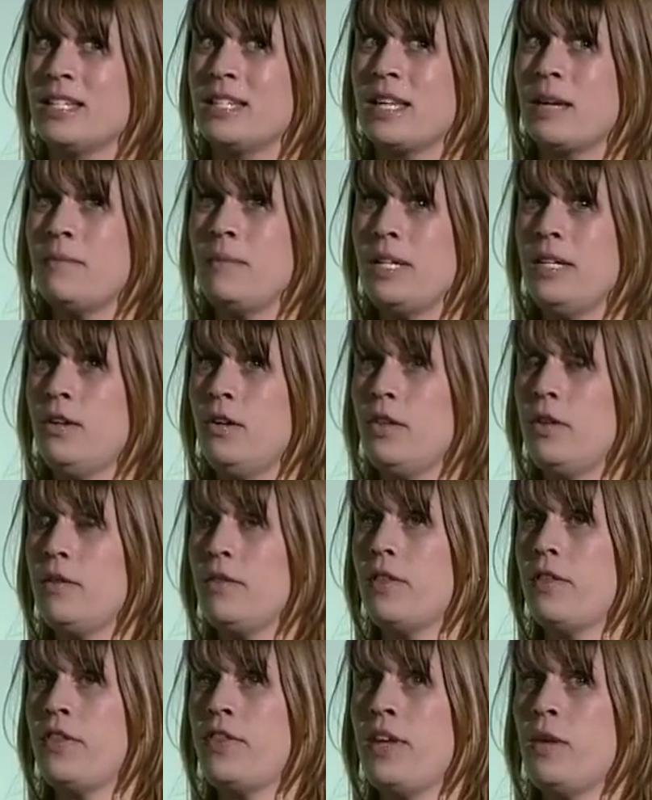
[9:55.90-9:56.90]
some, you know, the,
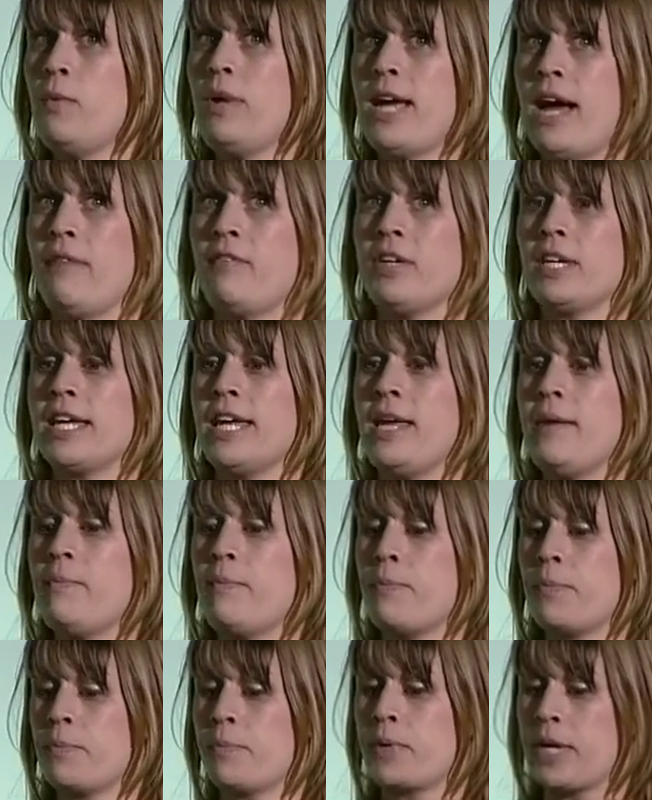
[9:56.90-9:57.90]
the thing we have to keep
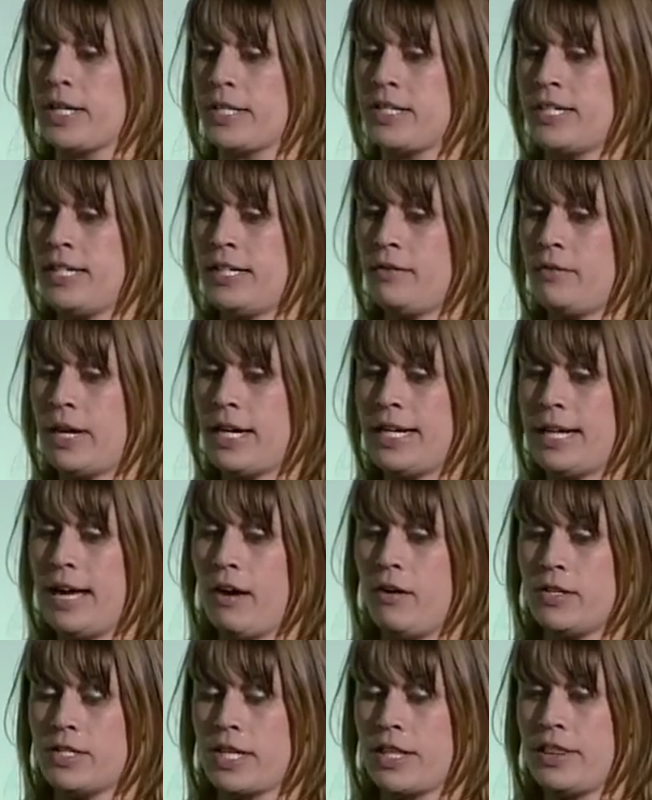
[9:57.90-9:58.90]
pressing right
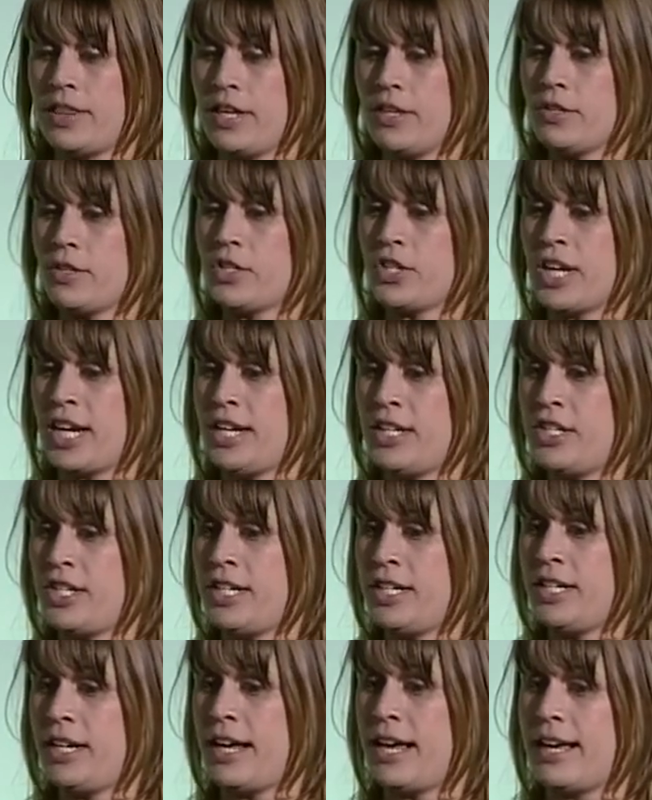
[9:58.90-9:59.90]
now is that things are
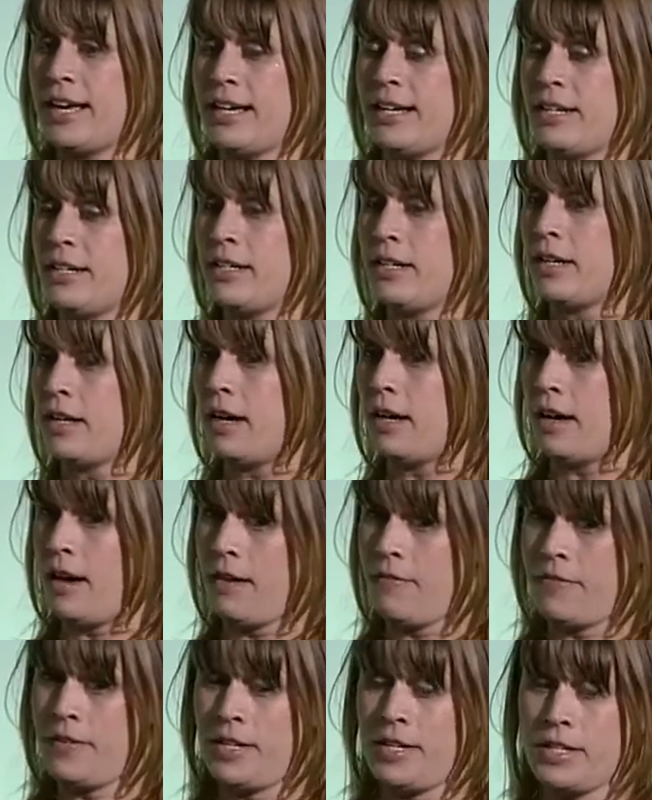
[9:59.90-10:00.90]
changing and
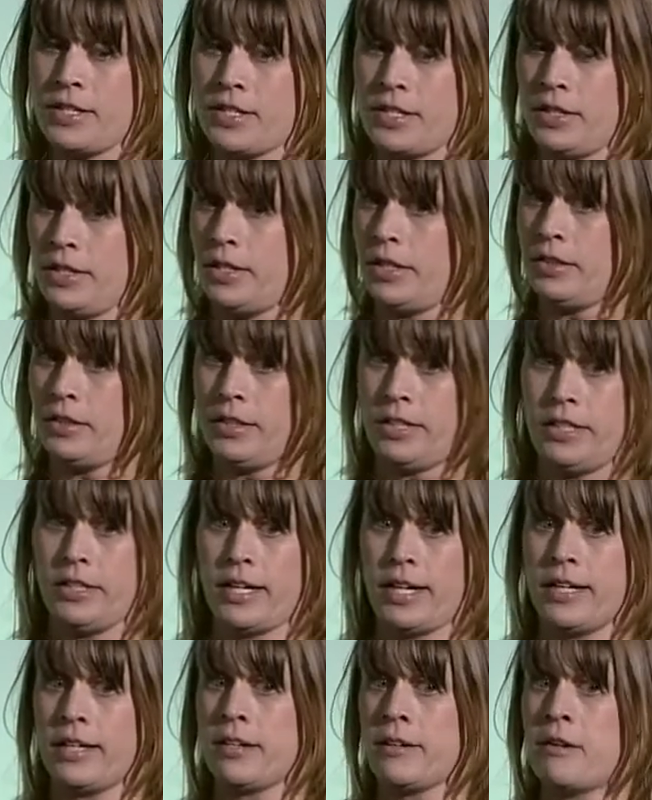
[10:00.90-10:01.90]
often it's literally
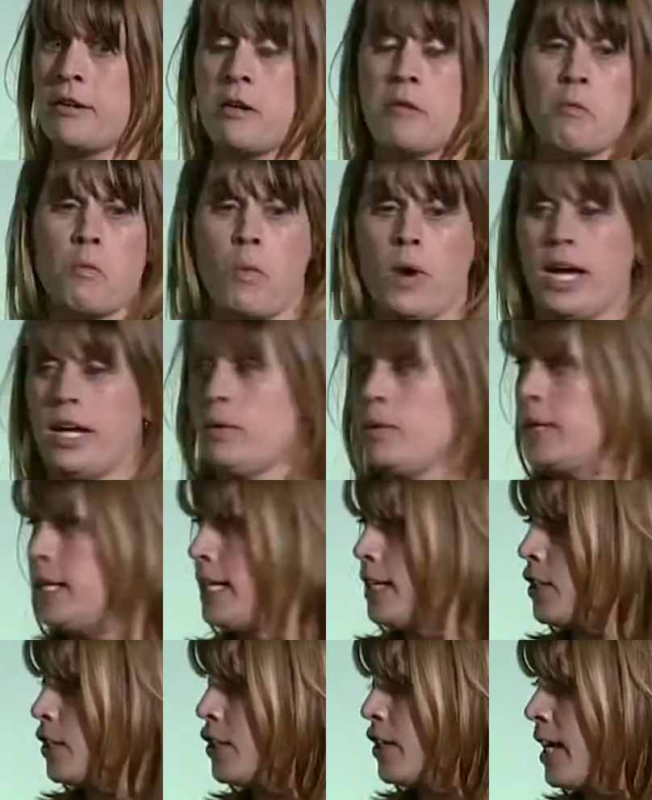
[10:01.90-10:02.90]
like, why do we
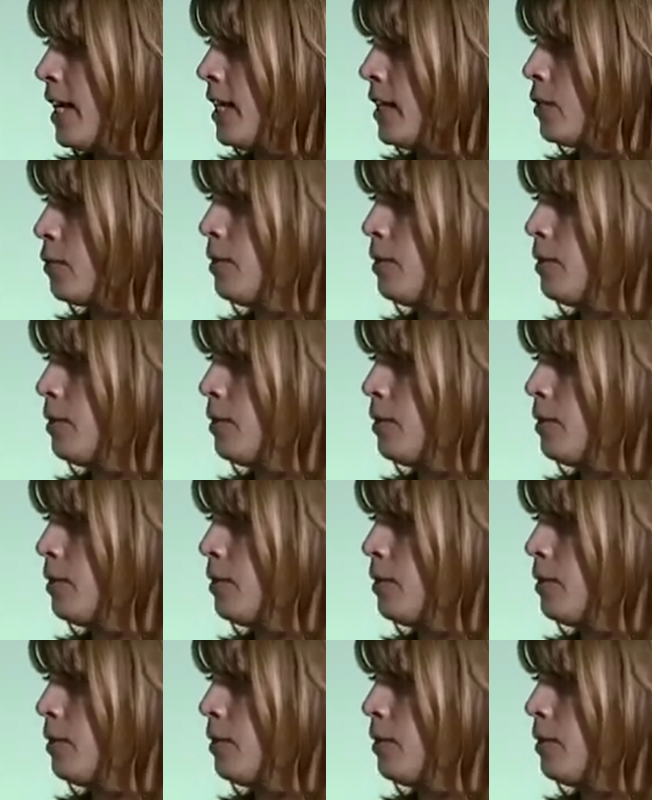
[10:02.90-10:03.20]
need to change?